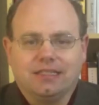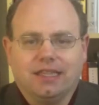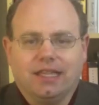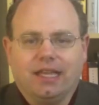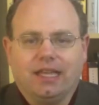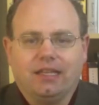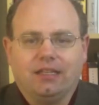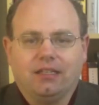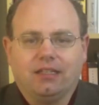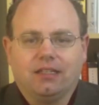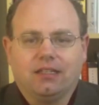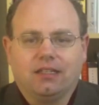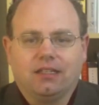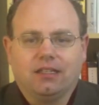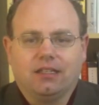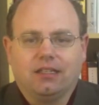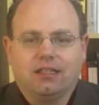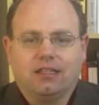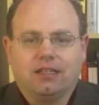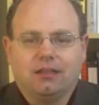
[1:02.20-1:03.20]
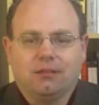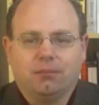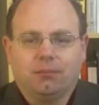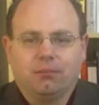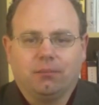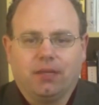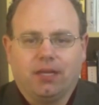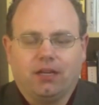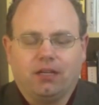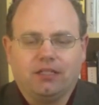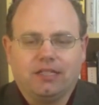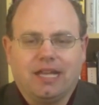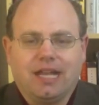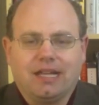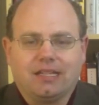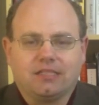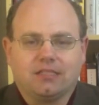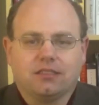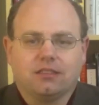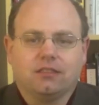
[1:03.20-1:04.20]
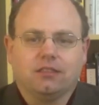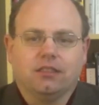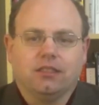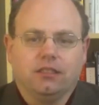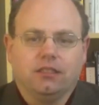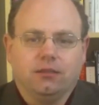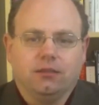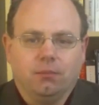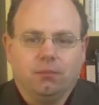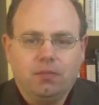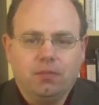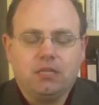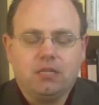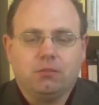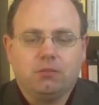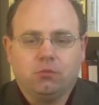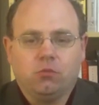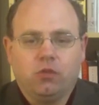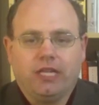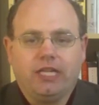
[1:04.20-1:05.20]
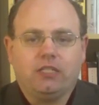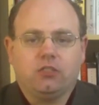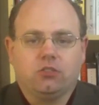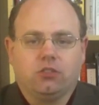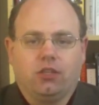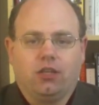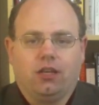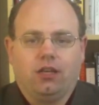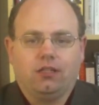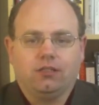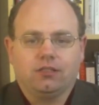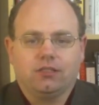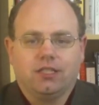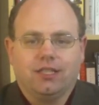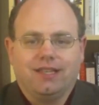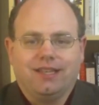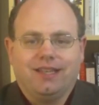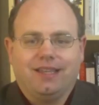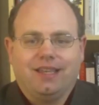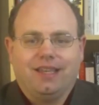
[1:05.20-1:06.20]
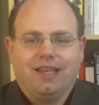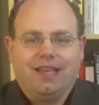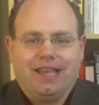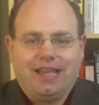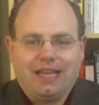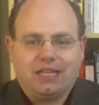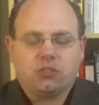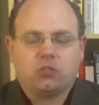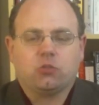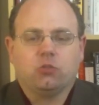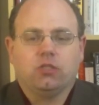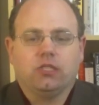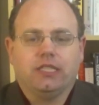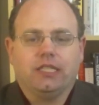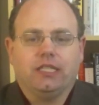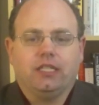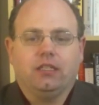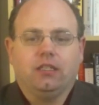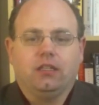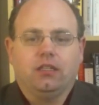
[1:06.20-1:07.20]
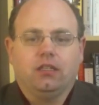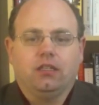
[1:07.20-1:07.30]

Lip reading: that paradoxically, minimum wage laws actually